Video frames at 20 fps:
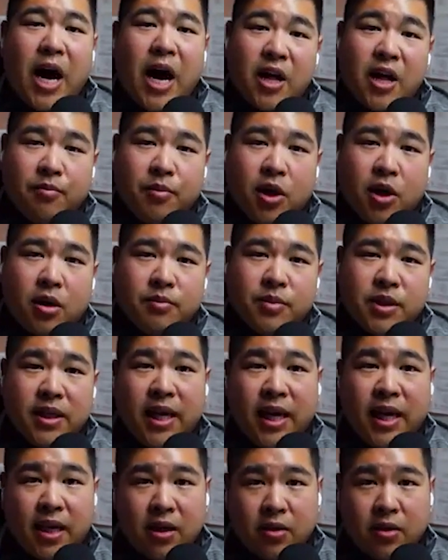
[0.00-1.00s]
bath bombs
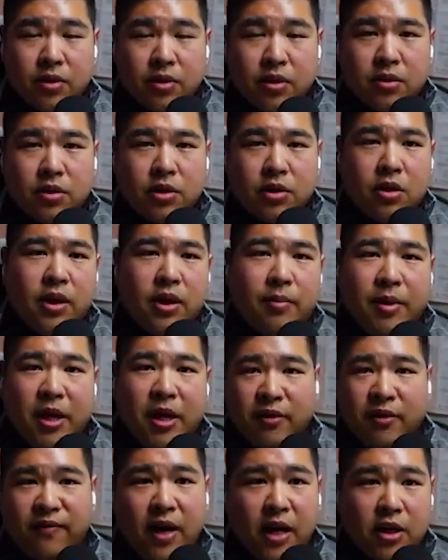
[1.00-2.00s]
and candles, so they
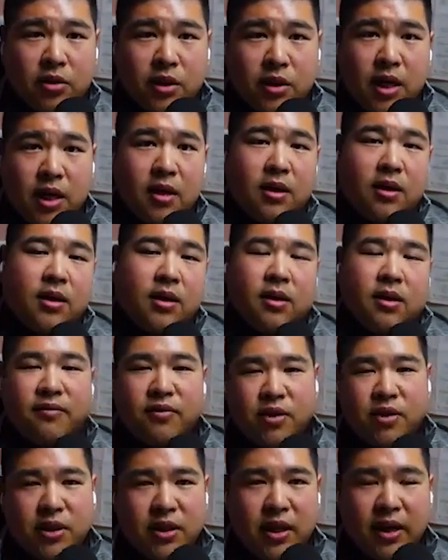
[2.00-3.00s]
manufacture that, and then
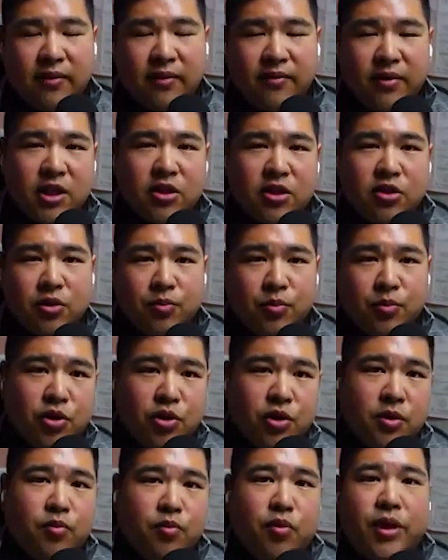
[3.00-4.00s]
obviously they have a
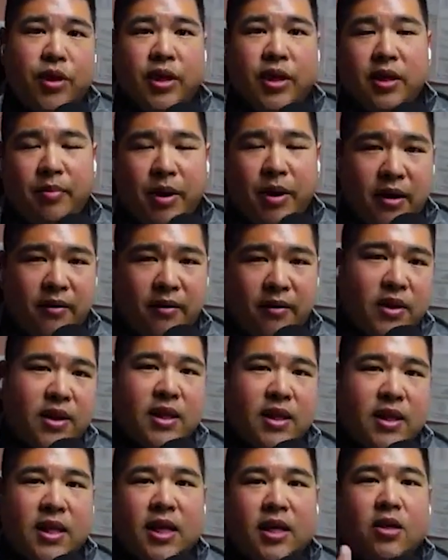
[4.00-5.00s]
distribution point in the back of
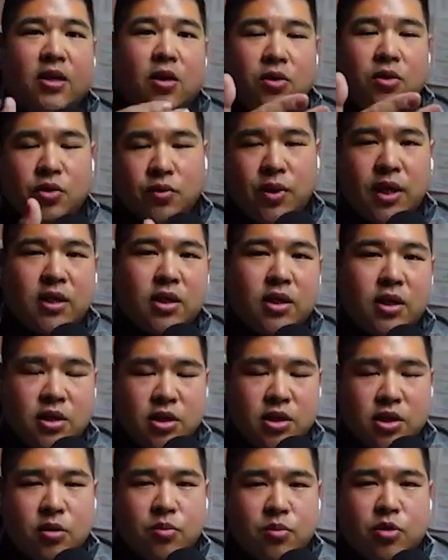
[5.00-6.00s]
it that they go direct to
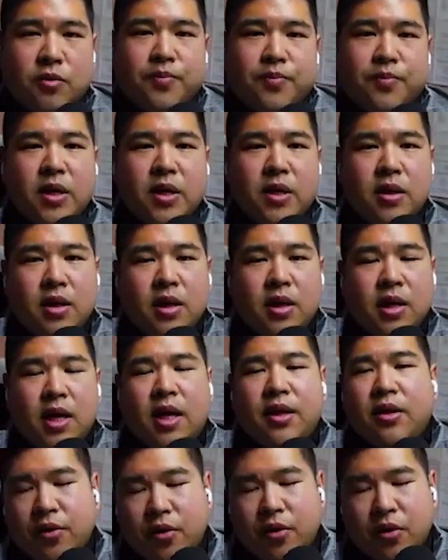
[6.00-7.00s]
consumer.
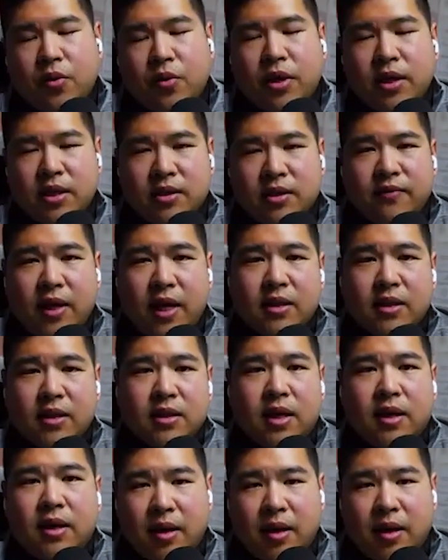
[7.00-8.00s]
And the third one is
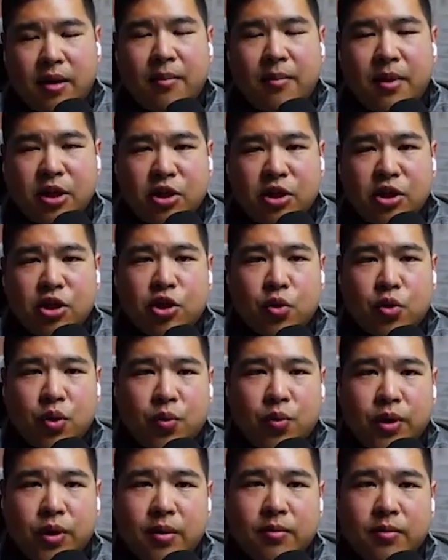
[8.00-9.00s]
Flex. I, I mentioned
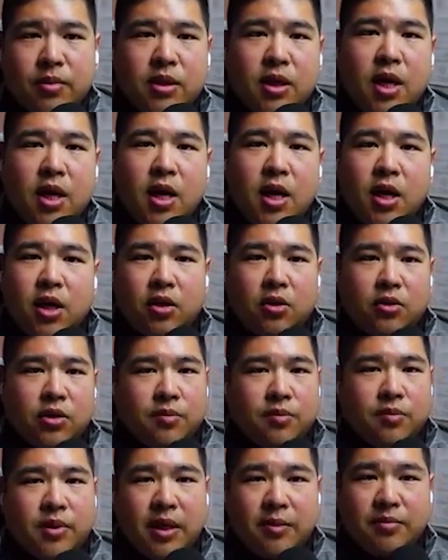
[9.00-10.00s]
Sherwin Williams. You know,
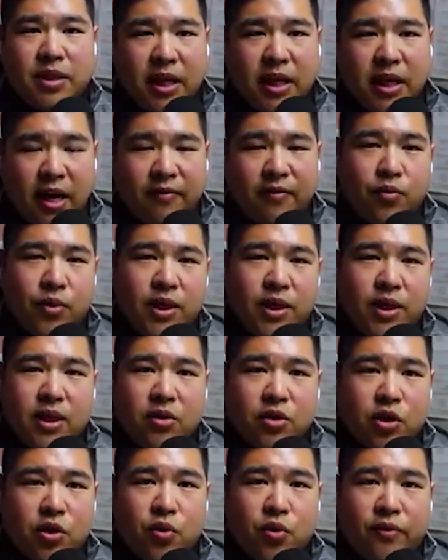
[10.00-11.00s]
sometimes they have a
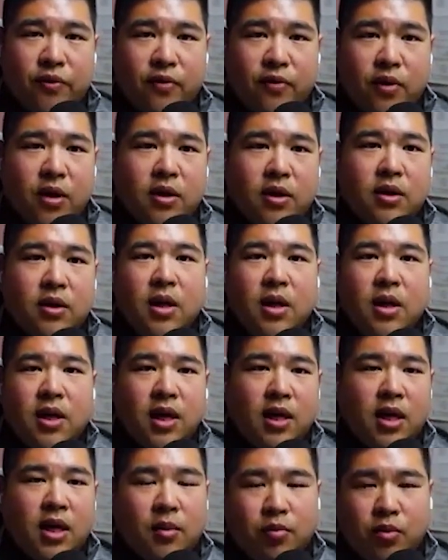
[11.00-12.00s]
retail storefront
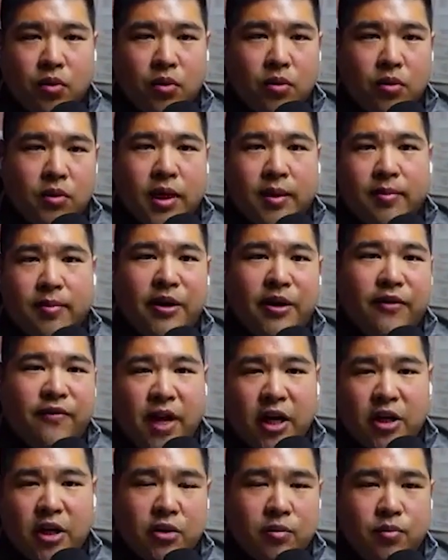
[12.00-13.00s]
a couple like
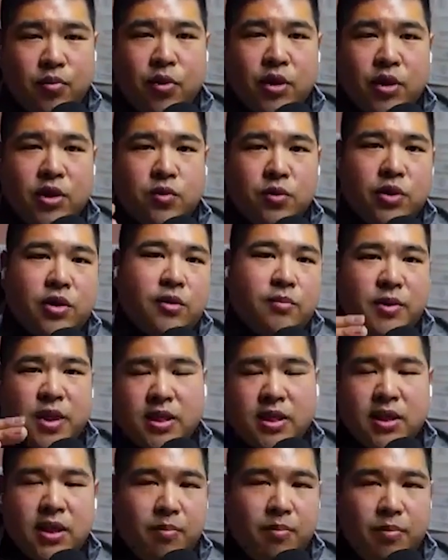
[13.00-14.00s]
manufacturing points where they're
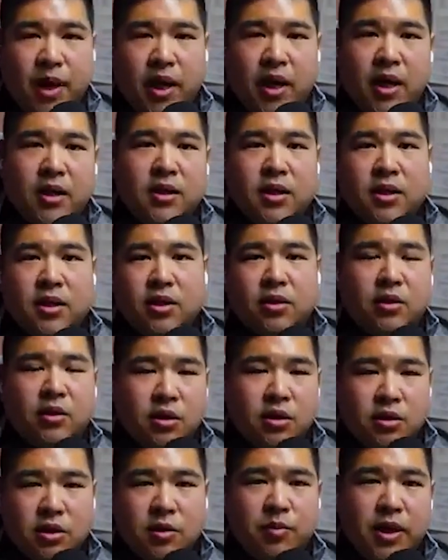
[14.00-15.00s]
mixing the paint and they're
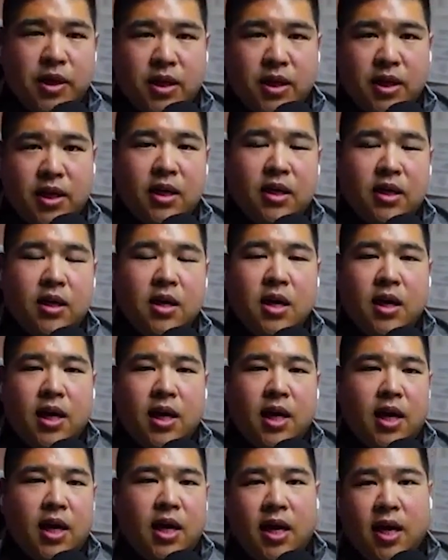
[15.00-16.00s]
they're spinning it,
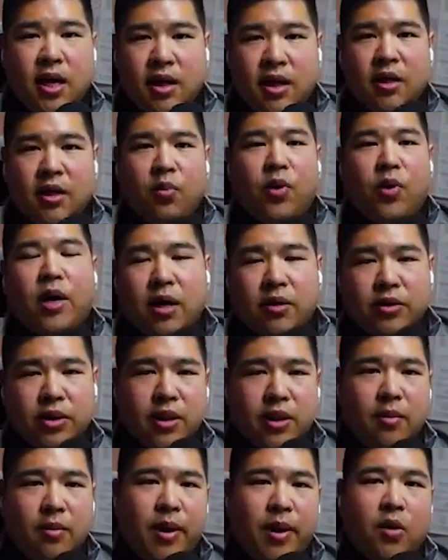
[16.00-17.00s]
uh, and then
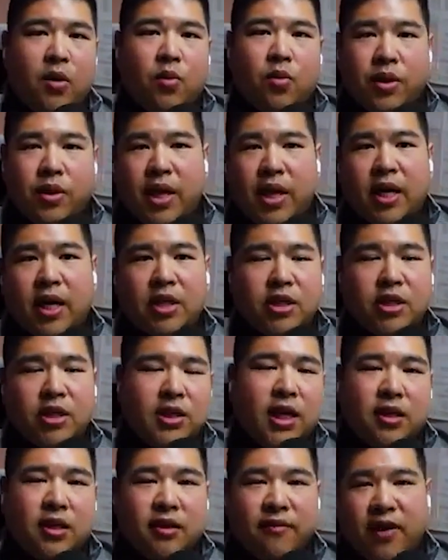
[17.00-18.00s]
warehouse in the back where they actually
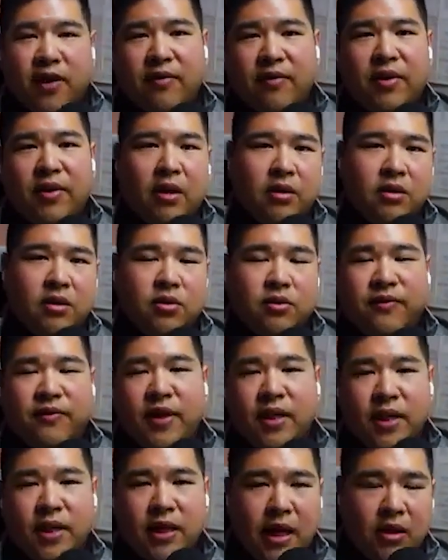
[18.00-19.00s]
take the five gallon or
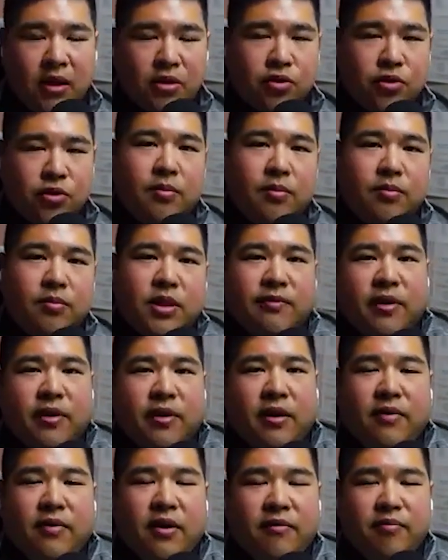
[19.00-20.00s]
fifty gallon drums of,
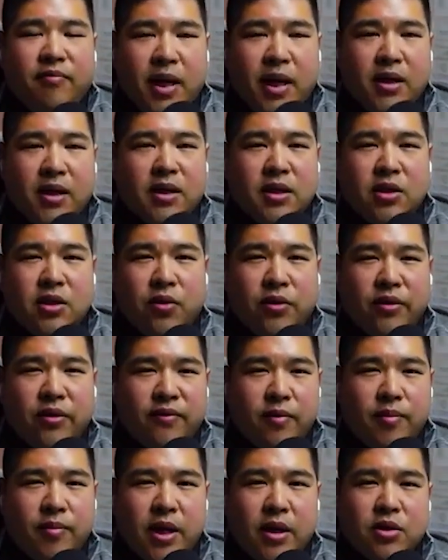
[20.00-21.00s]
of of paint and going
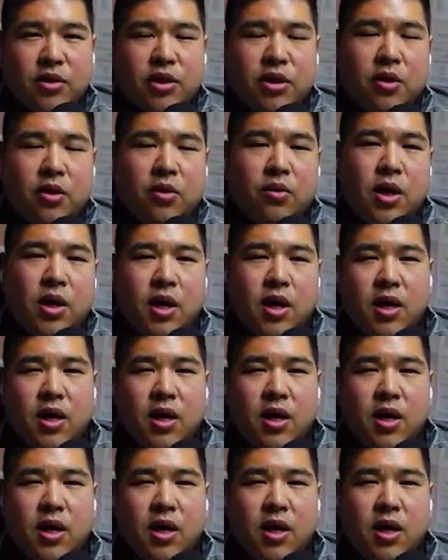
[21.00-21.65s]
from there. So